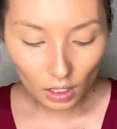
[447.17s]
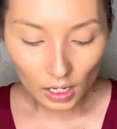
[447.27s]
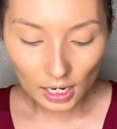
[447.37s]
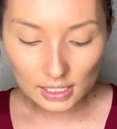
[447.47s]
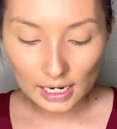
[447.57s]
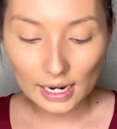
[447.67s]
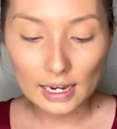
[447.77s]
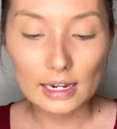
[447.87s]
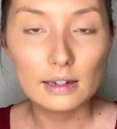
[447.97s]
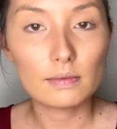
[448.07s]
is
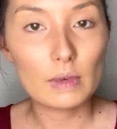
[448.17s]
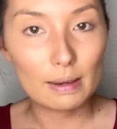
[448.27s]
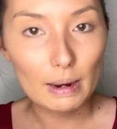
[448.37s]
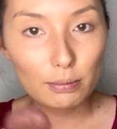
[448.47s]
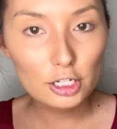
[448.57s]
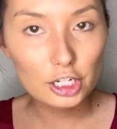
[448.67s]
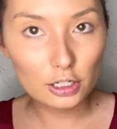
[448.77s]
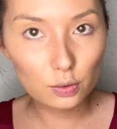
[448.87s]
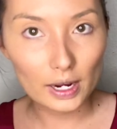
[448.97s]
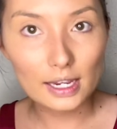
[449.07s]
I my brushed it
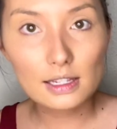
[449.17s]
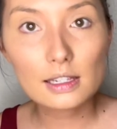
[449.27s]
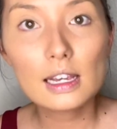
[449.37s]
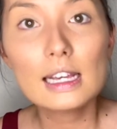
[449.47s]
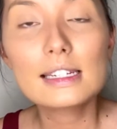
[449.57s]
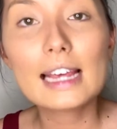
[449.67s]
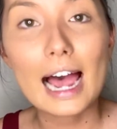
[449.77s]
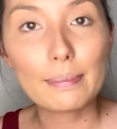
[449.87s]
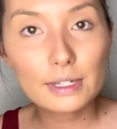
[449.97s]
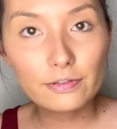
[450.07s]
twice,
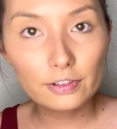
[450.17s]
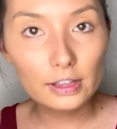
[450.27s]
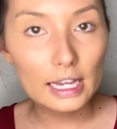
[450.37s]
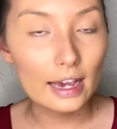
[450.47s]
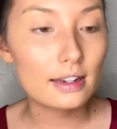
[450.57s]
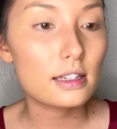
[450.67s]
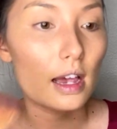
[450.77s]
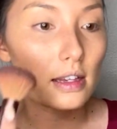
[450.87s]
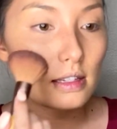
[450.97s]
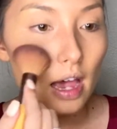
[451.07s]
tapped for the
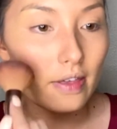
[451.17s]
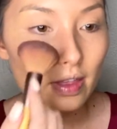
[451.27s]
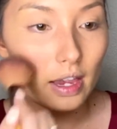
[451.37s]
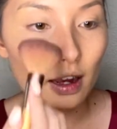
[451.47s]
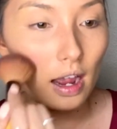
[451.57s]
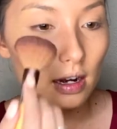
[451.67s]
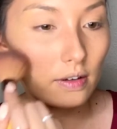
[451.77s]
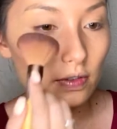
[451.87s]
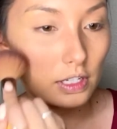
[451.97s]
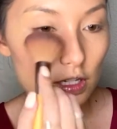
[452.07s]
excess, and then kind
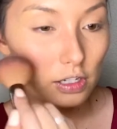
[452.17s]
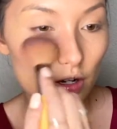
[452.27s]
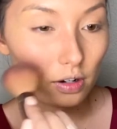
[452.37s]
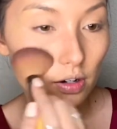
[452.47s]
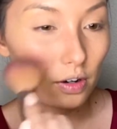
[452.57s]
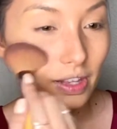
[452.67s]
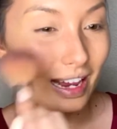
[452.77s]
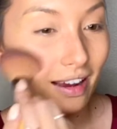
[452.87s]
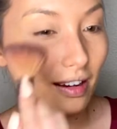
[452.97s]
of start on the